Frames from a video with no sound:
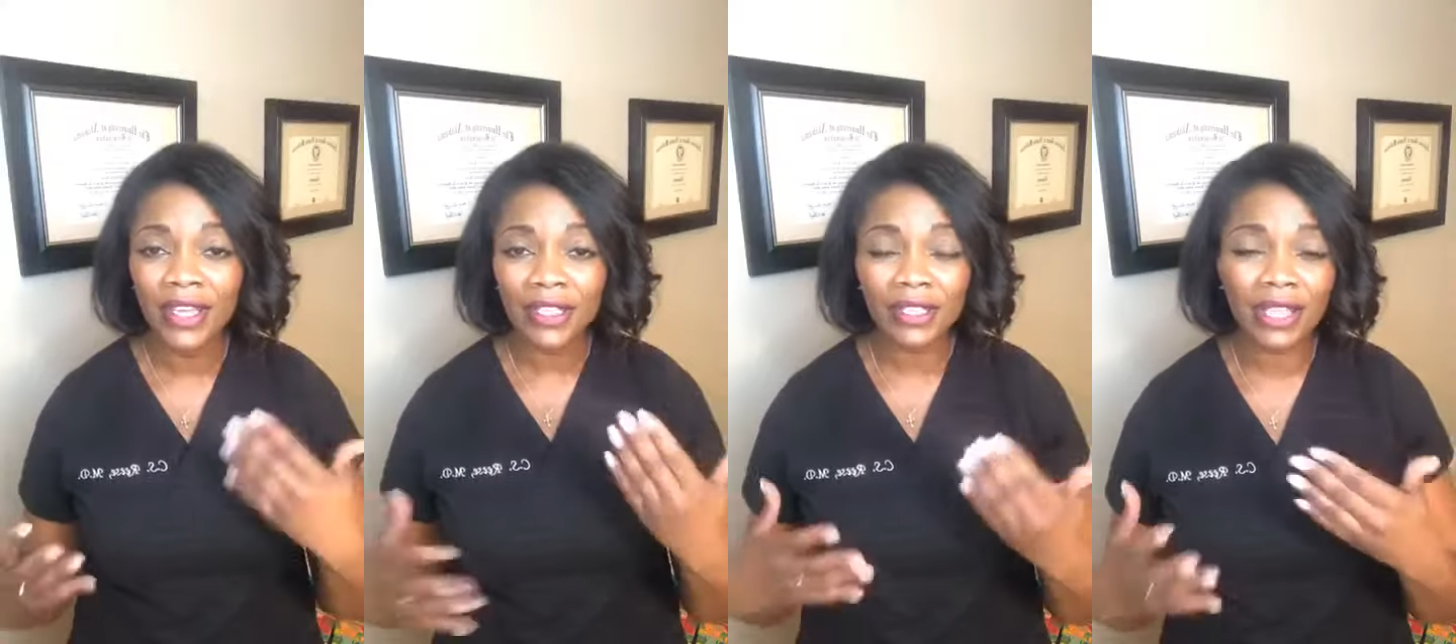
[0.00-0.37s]

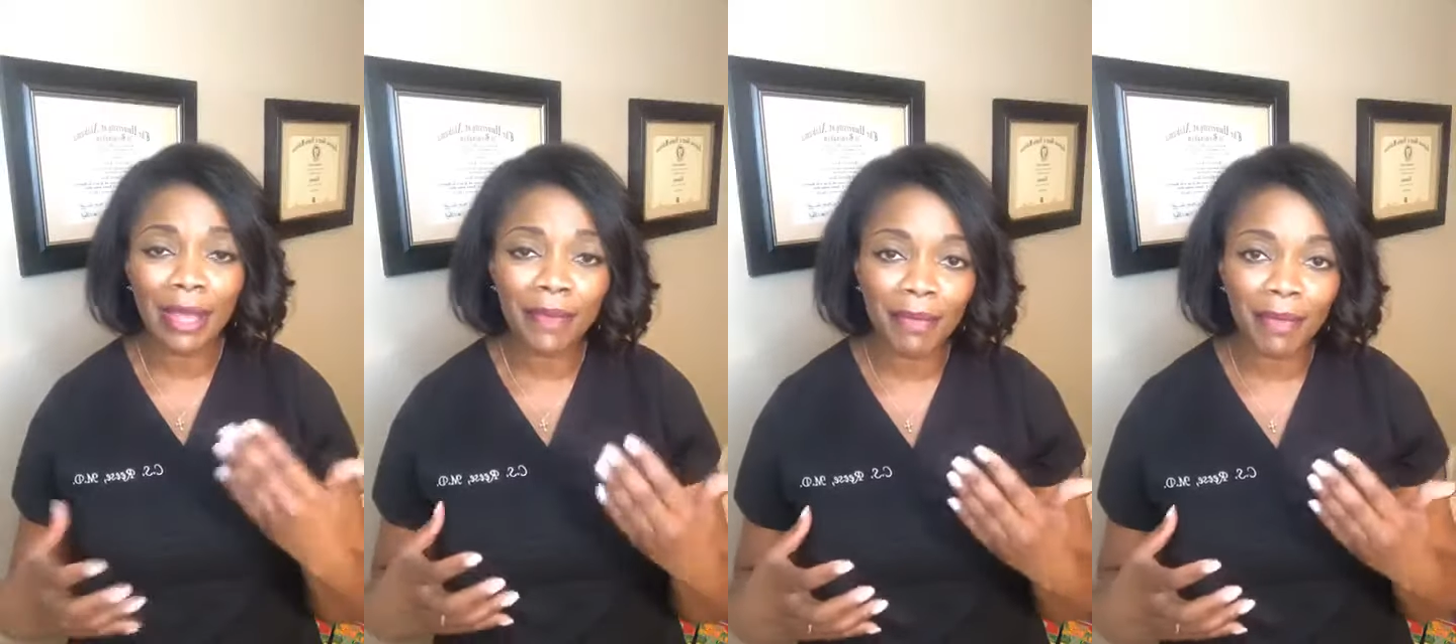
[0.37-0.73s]
So
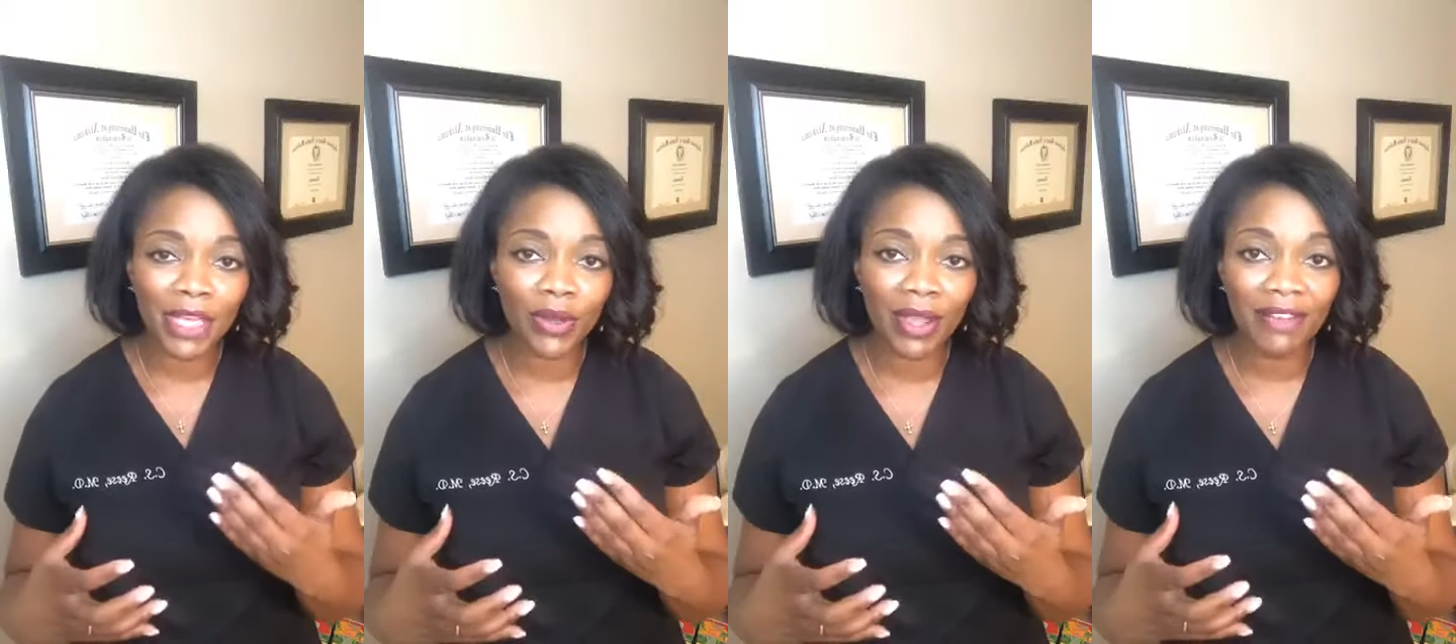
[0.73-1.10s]
that may
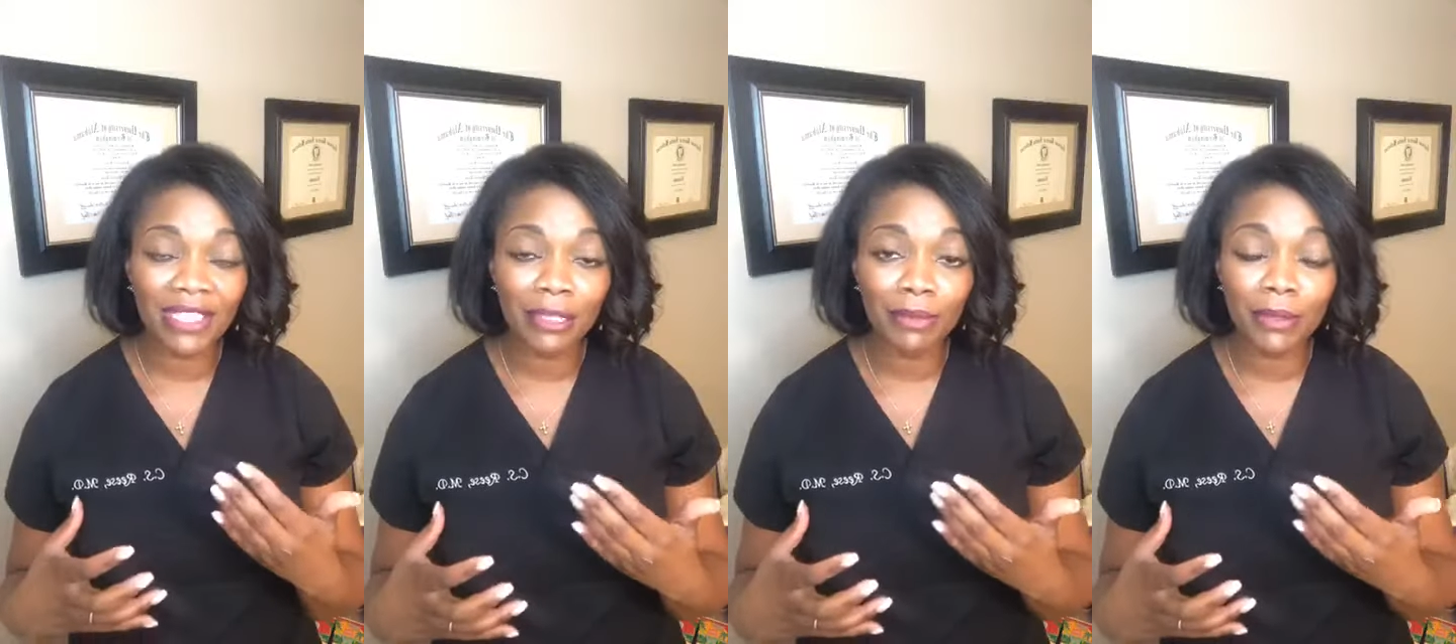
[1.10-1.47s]
make you have
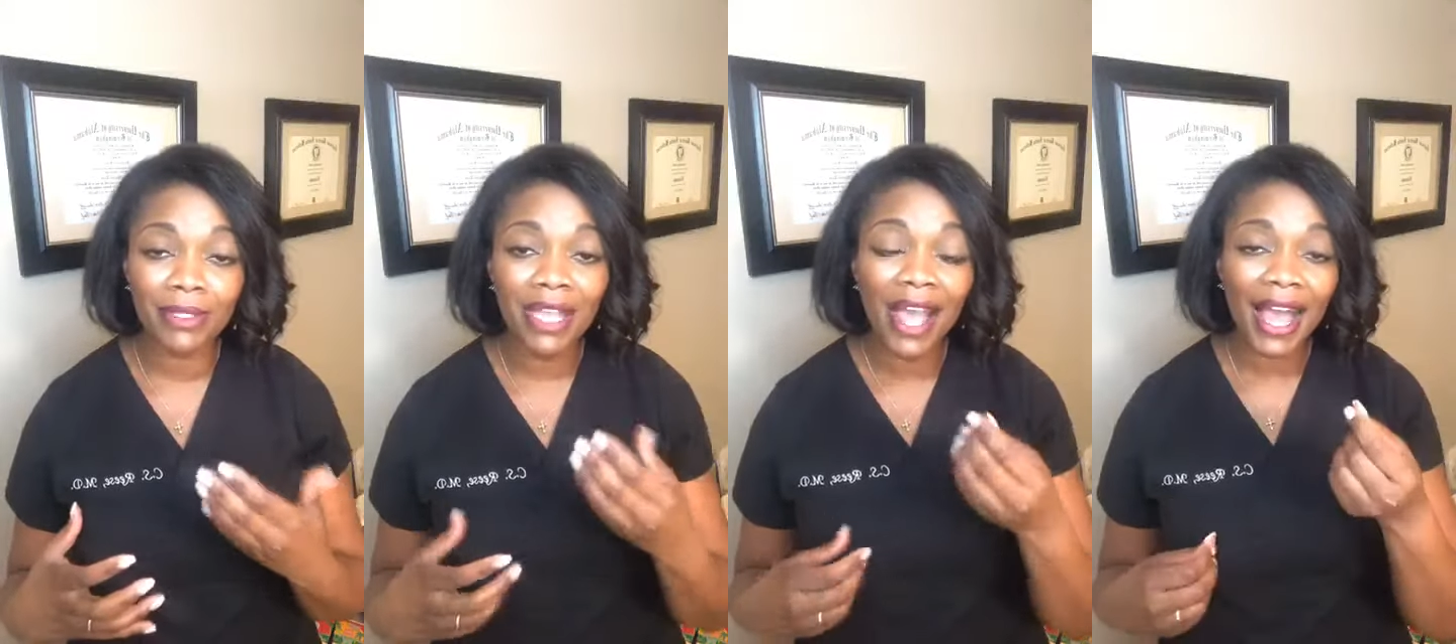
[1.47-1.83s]

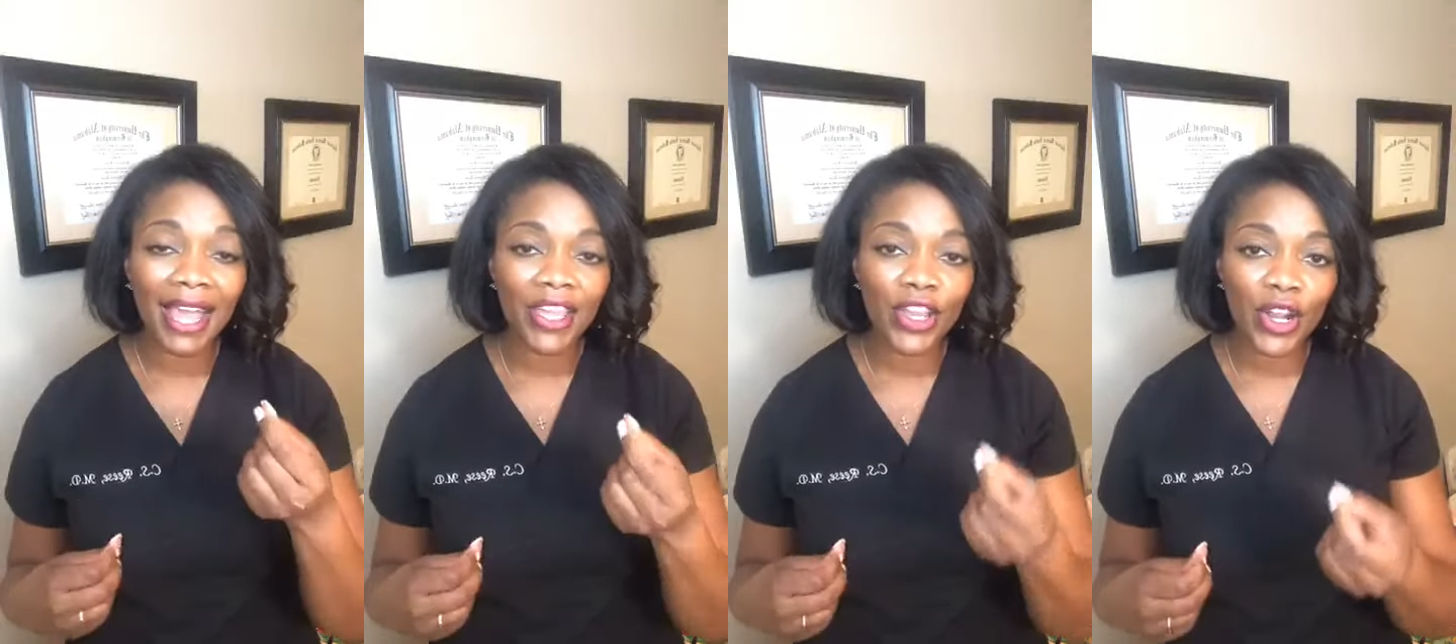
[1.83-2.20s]
symptoms.
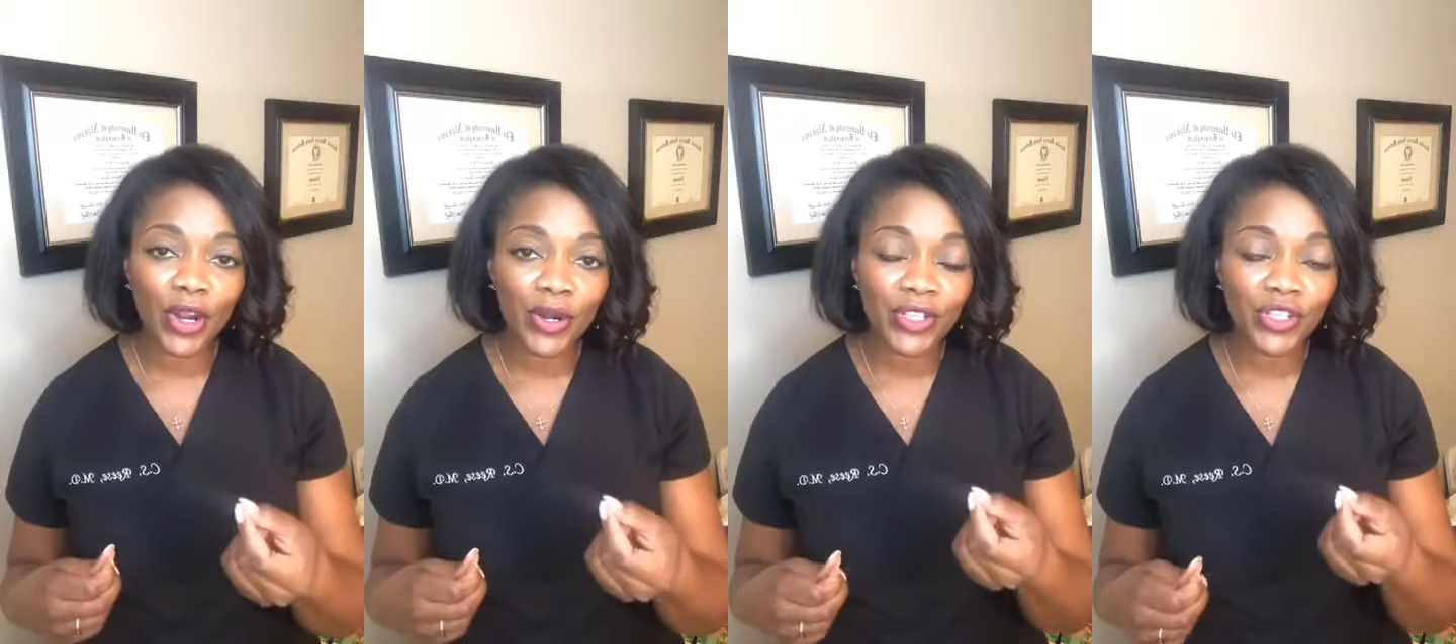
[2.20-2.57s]
I
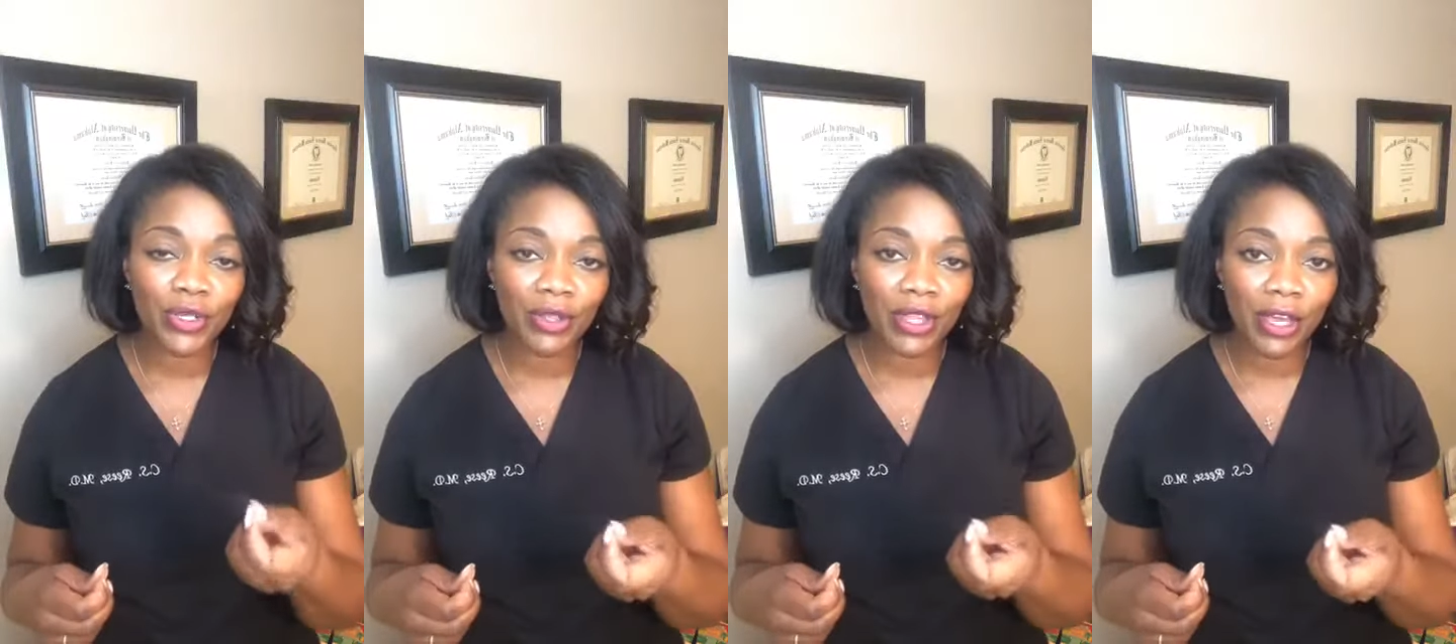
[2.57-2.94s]
encourage
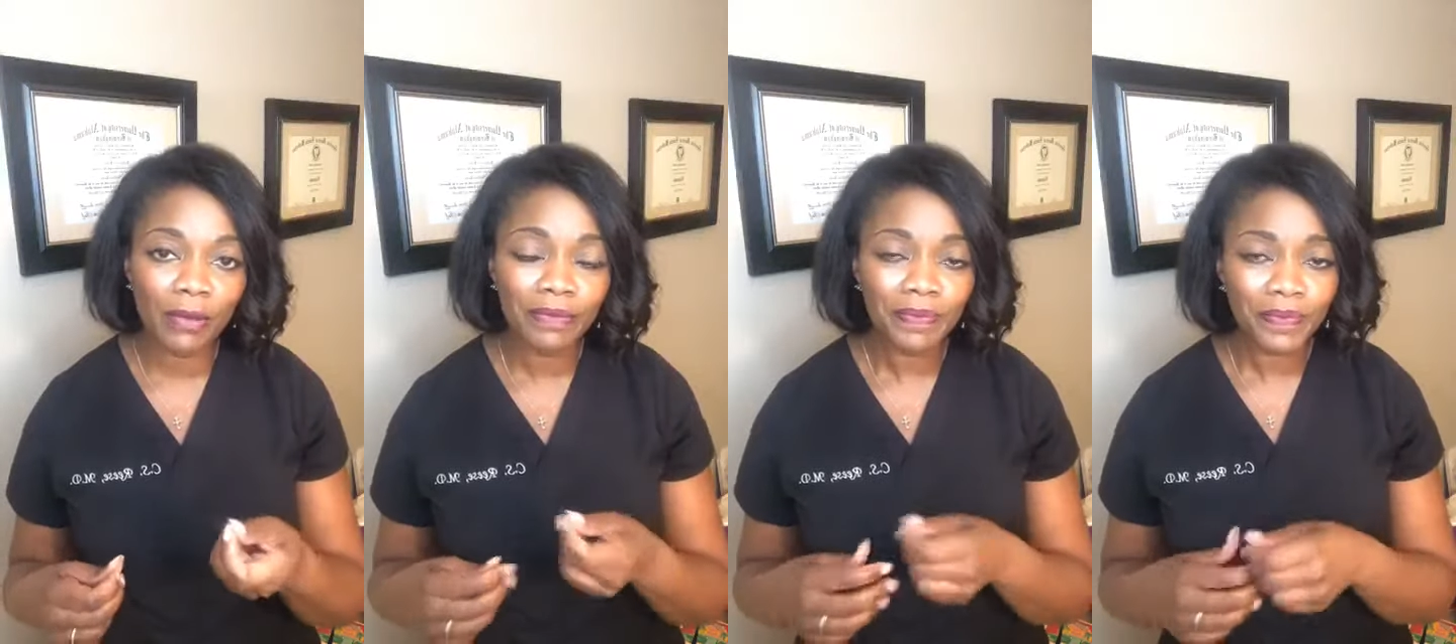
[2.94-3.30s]
you though,